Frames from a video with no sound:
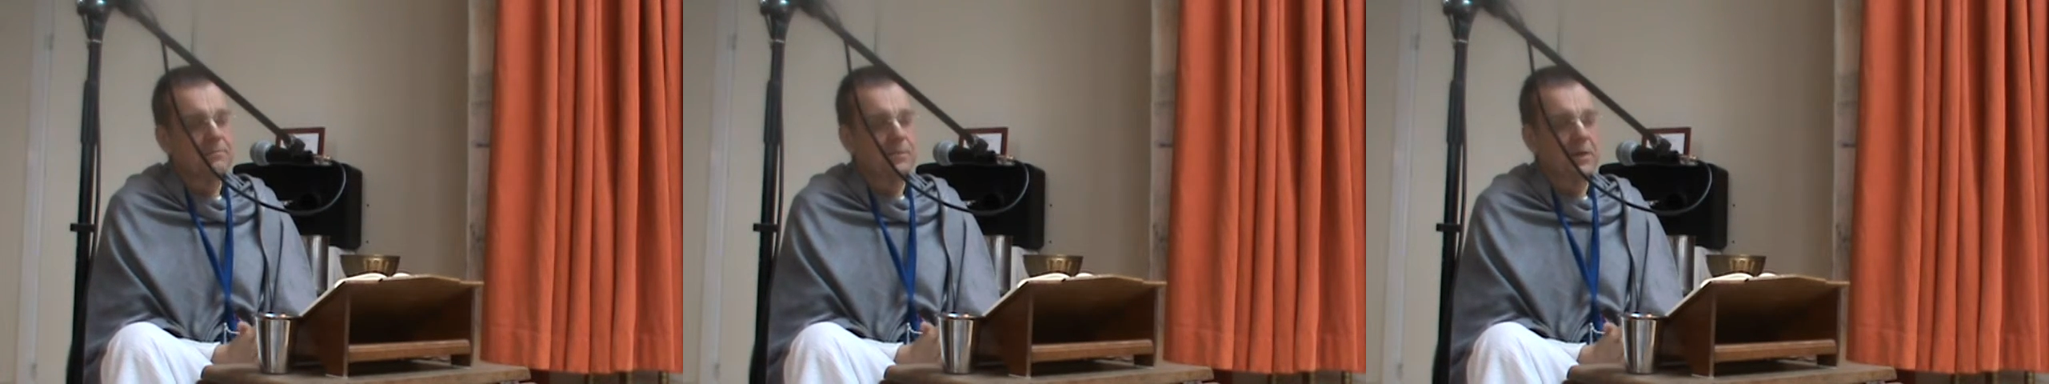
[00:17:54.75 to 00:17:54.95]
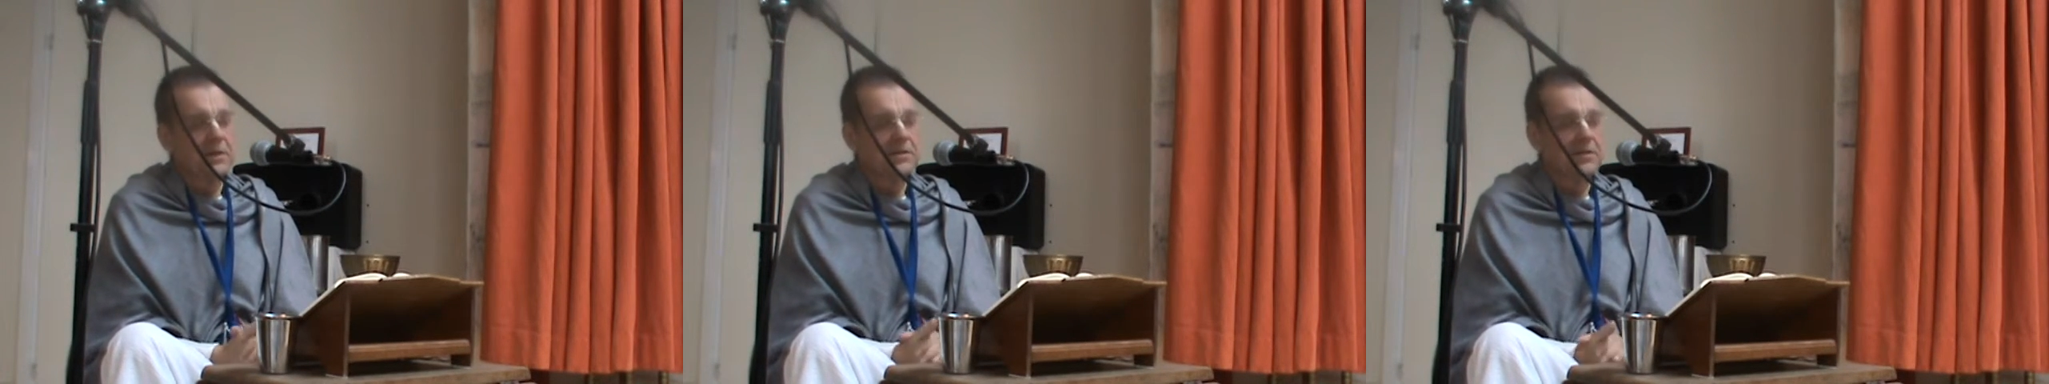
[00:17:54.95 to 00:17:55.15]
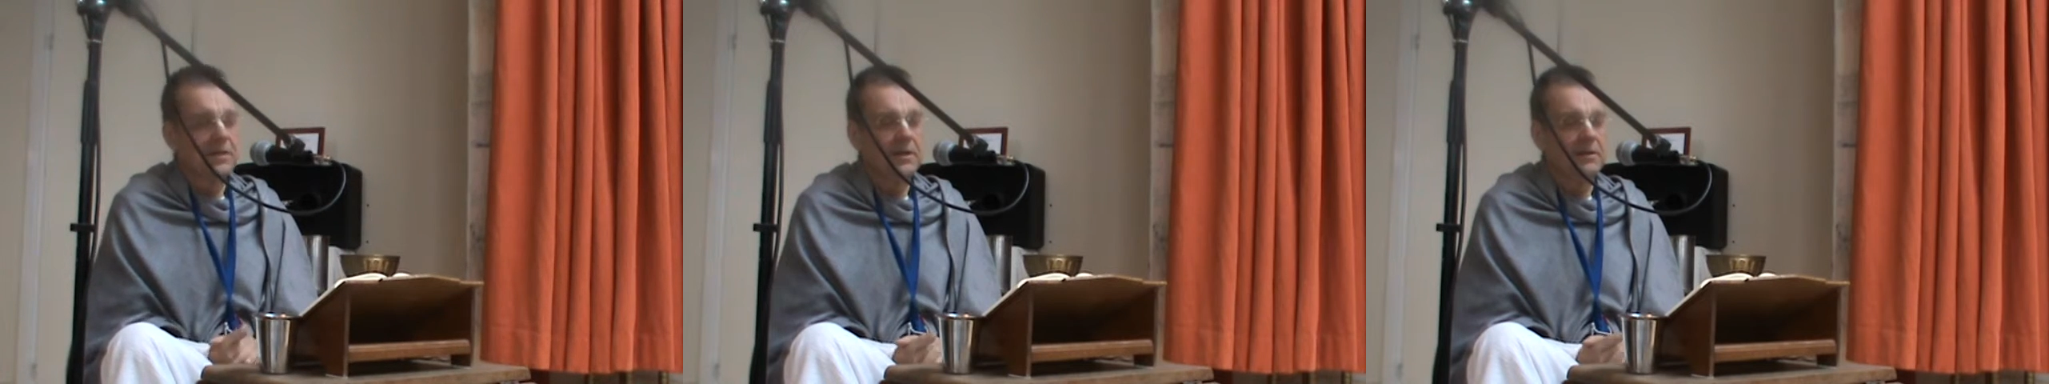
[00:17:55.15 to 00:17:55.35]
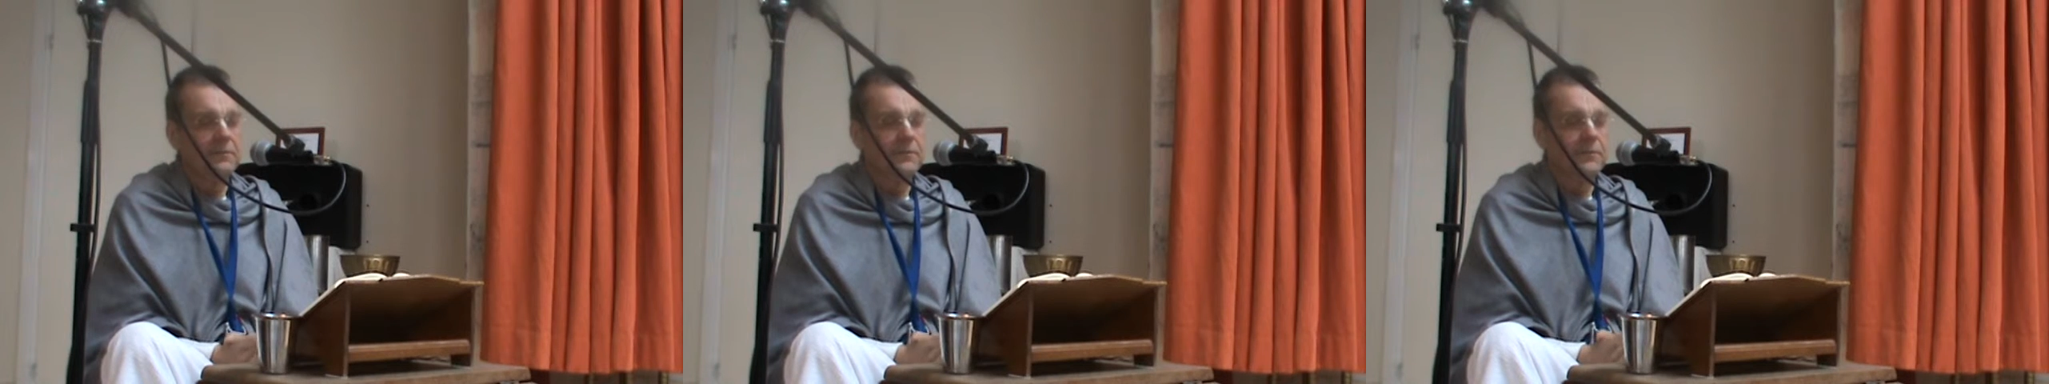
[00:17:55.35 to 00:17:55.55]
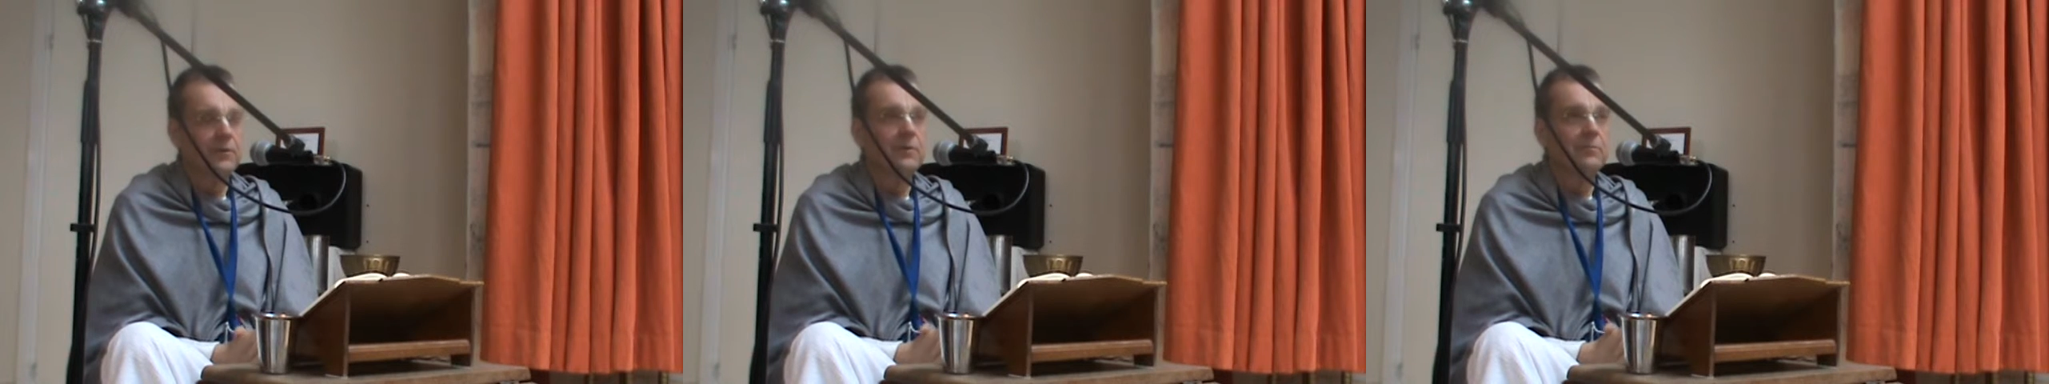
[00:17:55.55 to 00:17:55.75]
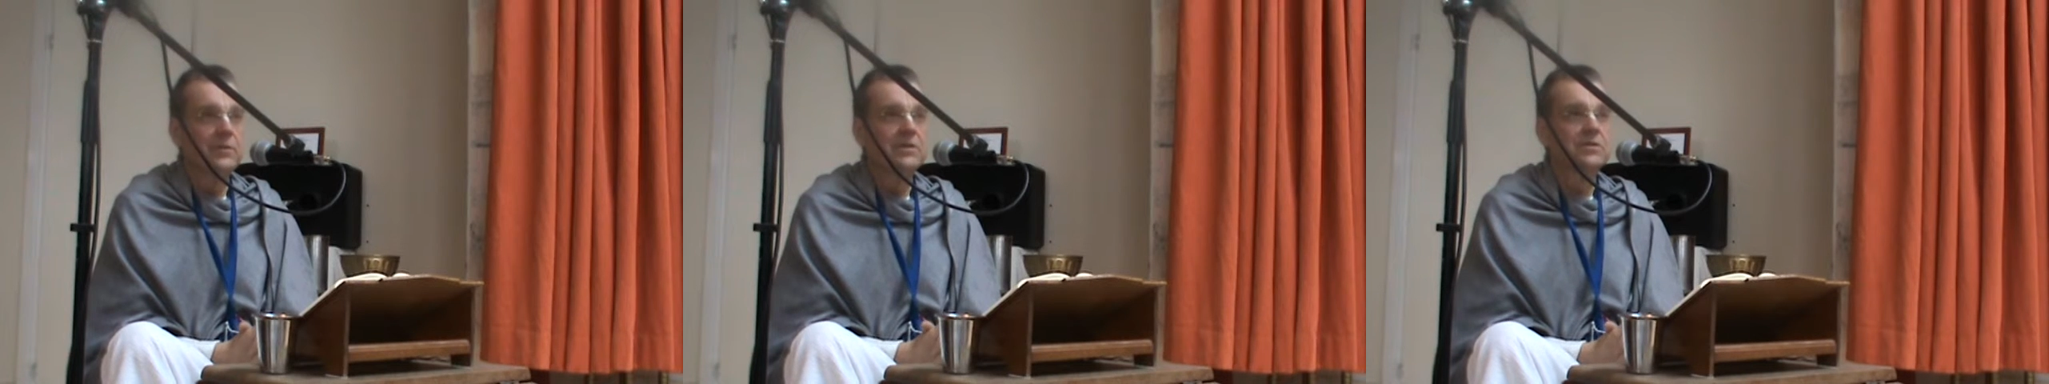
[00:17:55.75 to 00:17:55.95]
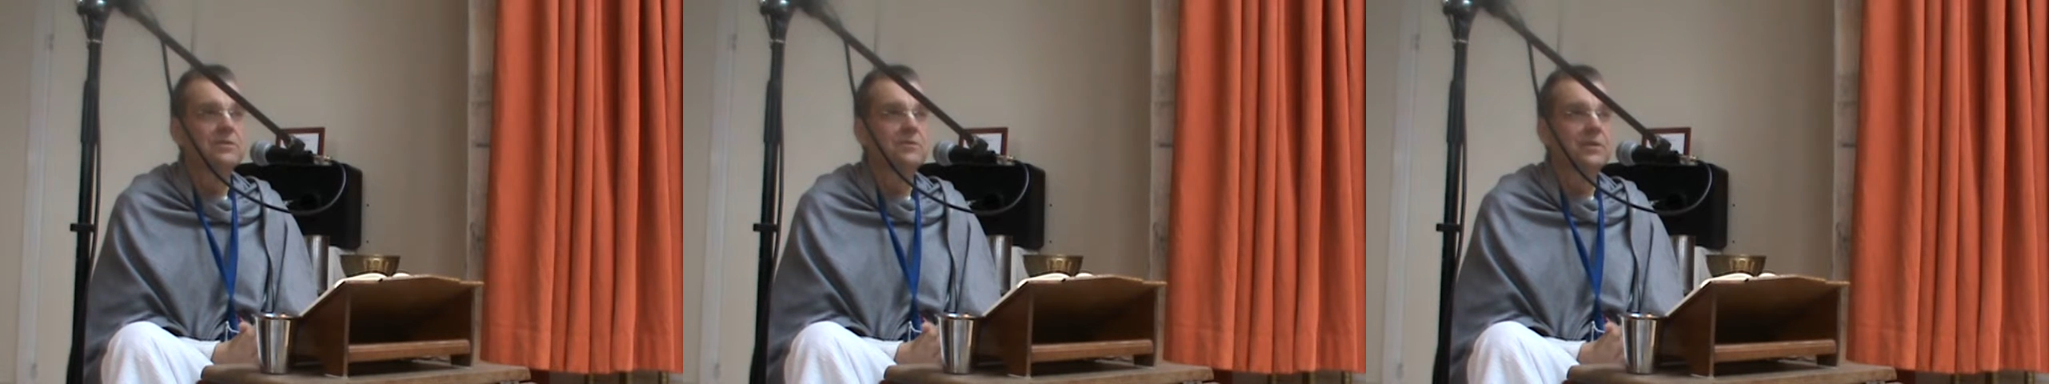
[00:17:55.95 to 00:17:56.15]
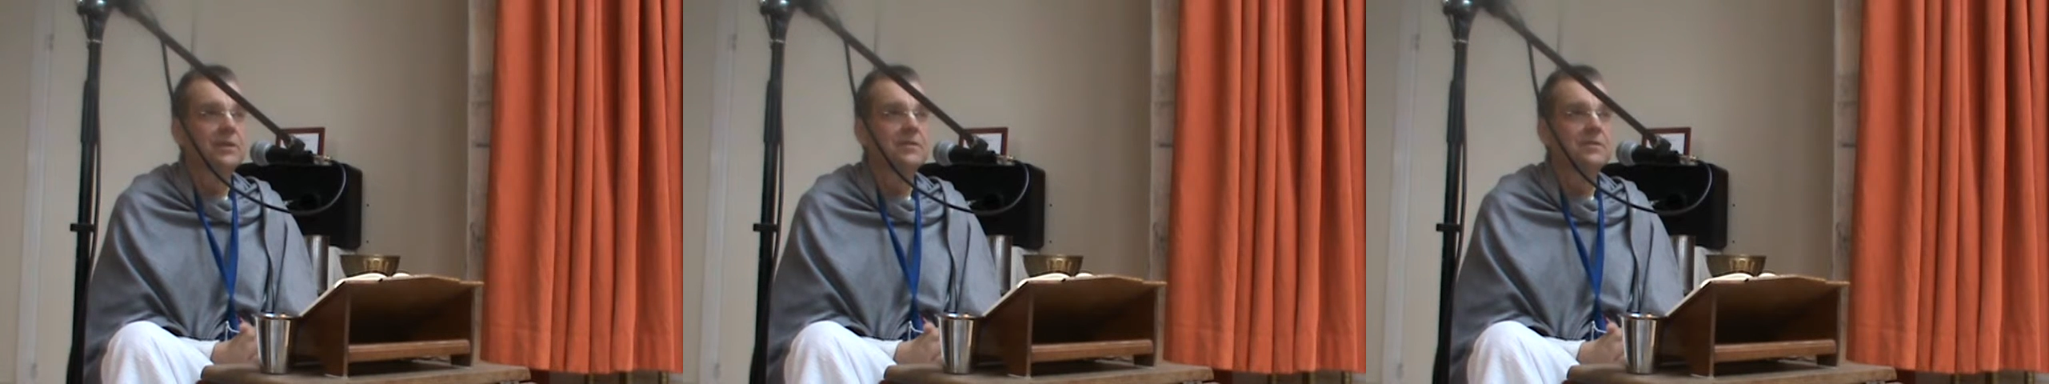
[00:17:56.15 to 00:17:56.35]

basically full of misery,